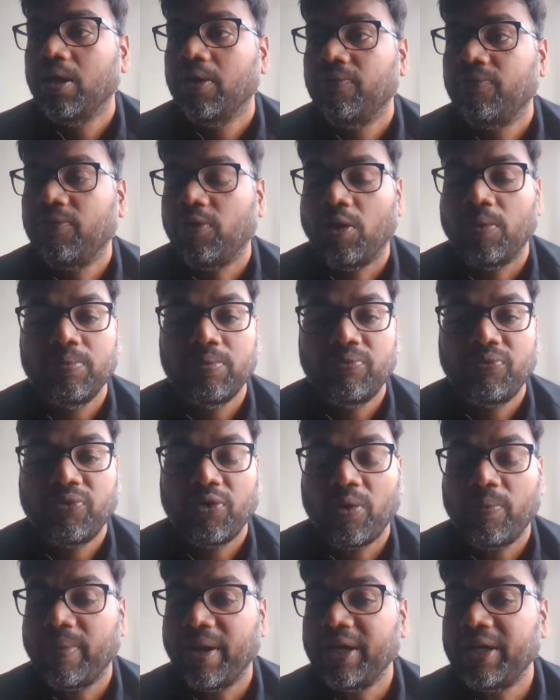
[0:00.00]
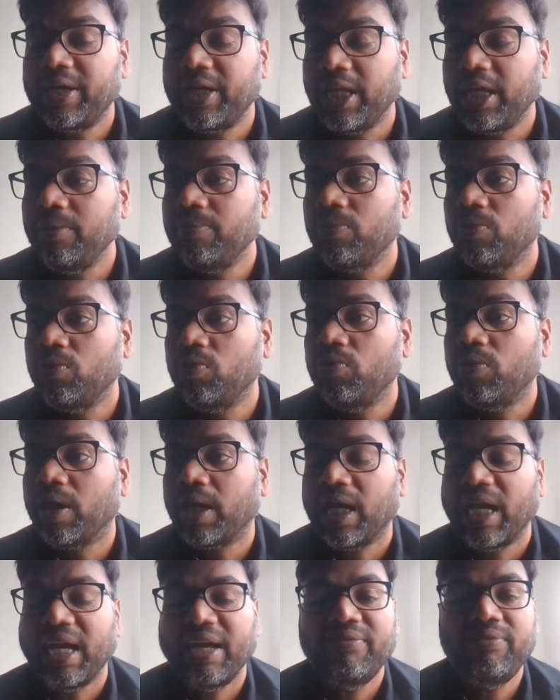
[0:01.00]
from my team who
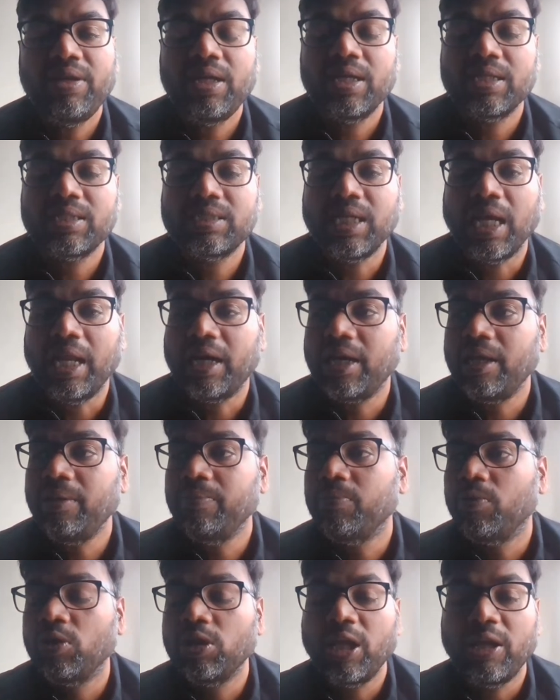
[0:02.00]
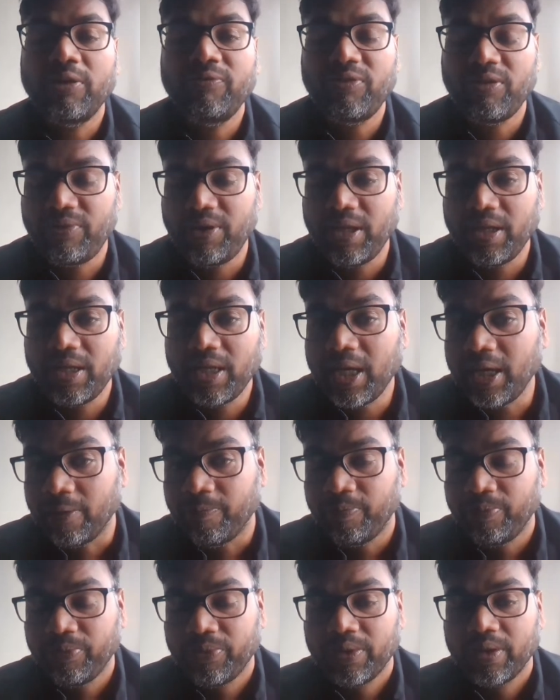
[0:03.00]
are having a salary more than 50K.